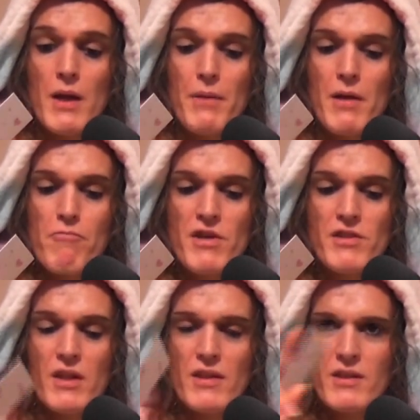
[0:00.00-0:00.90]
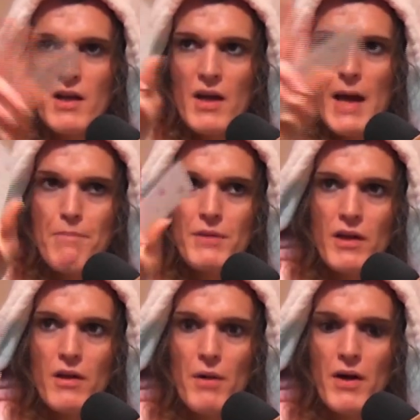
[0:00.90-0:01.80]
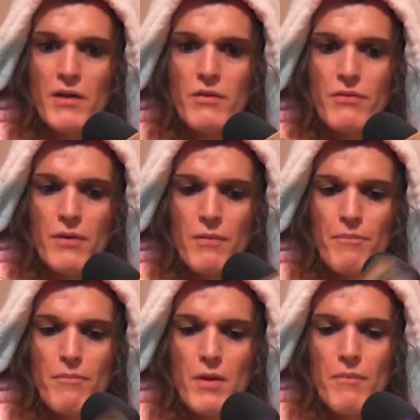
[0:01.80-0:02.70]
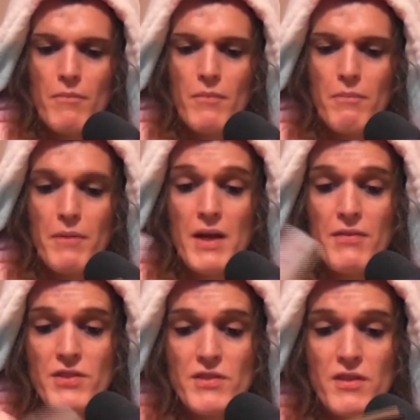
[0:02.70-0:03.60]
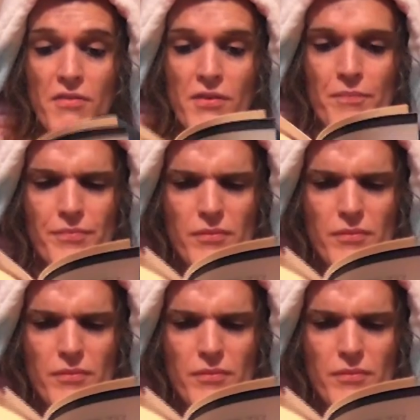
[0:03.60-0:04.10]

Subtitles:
being present and emptying your mind of beliefs and stuff.